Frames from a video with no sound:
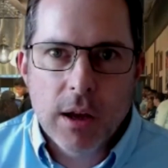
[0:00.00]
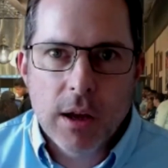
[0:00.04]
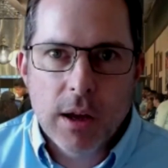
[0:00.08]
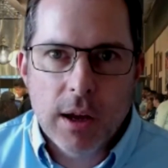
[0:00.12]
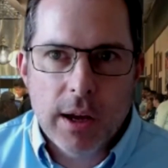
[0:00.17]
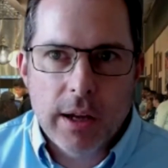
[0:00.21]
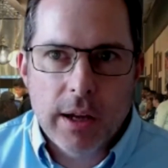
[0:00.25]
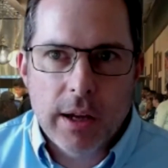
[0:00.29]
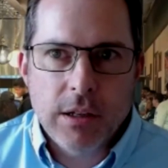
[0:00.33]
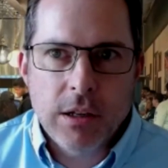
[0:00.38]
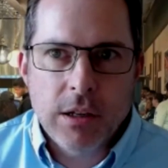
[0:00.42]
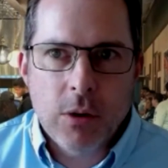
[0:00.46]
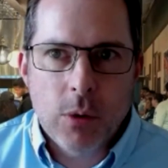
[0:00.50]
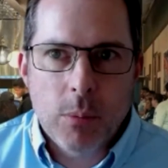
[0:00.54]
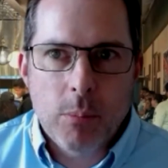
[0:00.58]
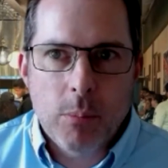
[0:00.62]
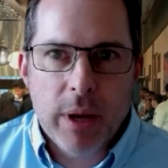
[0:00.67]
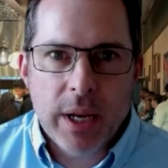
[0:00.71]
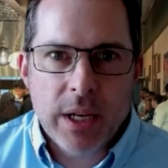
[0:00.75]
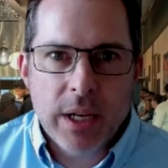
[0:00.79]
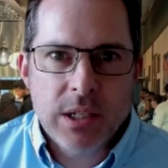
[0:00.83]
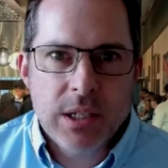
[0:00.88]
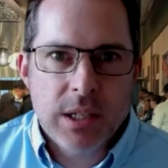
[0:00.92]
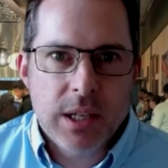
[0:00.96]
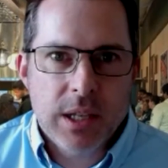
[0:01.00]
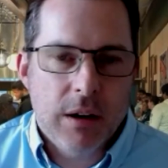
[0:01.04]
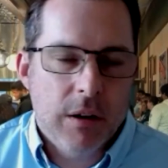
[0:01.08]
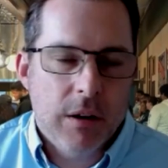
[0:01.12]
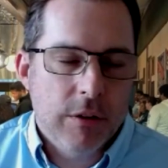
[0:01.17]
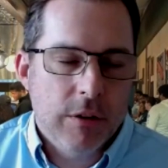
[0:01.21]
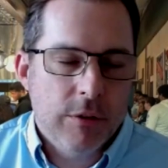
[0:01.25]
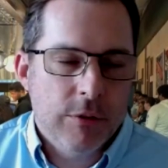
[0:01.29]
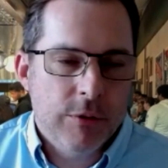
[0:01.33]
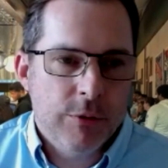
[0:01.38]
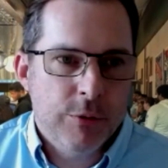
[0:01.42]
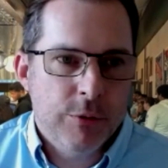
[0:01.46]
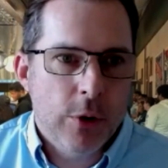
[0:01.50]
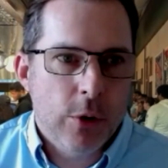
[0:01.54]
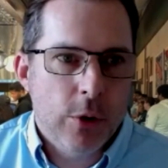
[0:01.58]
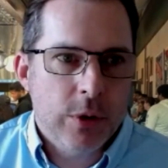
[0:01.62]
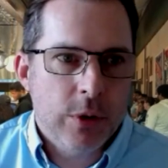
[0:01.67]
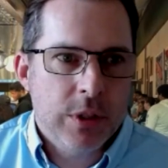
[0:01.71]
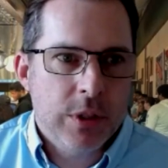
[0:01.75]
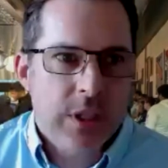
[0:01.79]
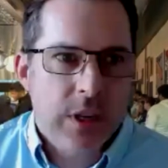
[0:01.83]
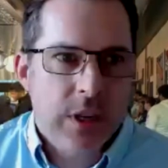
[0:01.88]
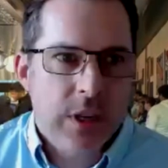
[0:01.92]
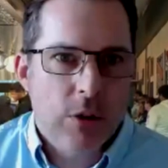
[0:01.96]
a base there of
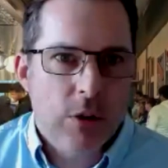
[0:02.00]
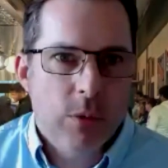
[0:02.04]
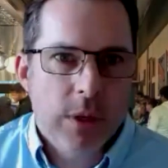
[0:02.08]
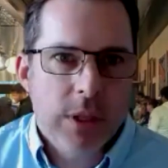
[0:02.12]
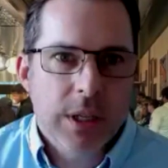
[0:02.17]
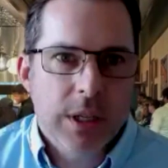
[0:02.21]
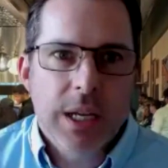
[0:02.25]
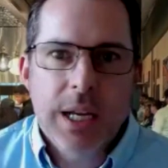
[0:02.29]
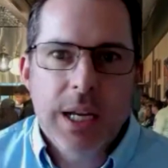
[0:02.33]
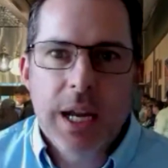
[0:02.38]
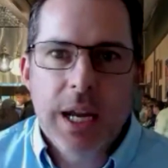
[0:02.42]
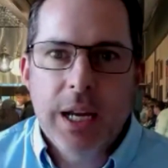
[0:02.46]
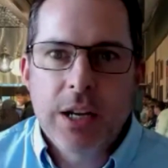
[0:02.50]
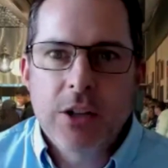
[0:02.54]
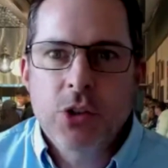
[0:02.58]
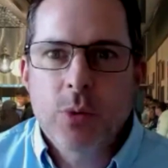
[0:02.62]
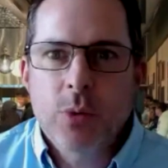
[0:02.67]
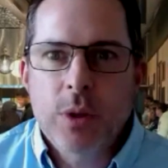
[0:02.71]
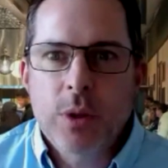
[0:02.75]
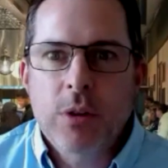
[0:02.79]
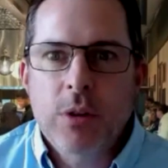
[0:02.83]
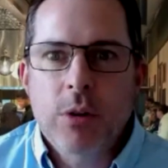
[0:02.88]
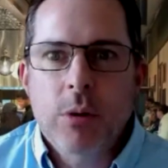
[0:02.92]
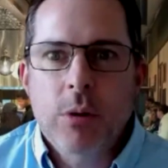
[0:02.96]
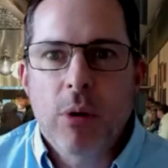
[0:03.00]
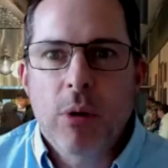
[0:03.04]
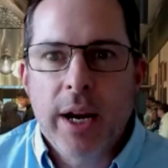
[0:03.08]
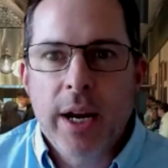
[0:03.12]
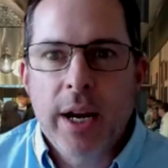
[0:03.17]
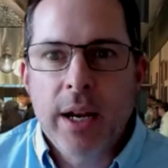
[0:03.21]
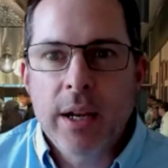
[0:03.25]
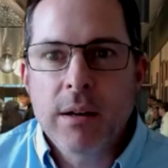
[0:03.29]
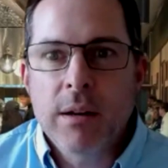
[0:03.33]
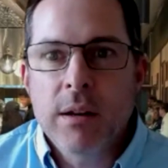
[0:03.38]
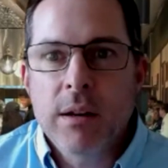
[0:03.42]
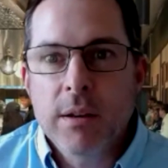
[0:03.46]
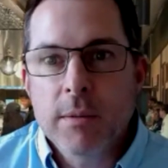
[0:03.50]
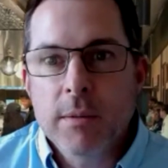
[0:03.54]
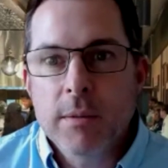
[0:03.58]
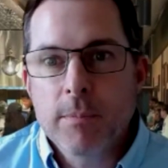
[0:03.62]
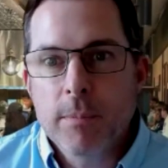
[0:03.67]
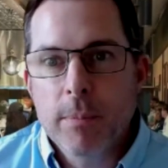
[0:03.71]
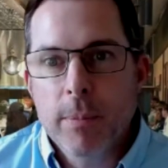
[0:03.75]
folks that are really engaged with your brand.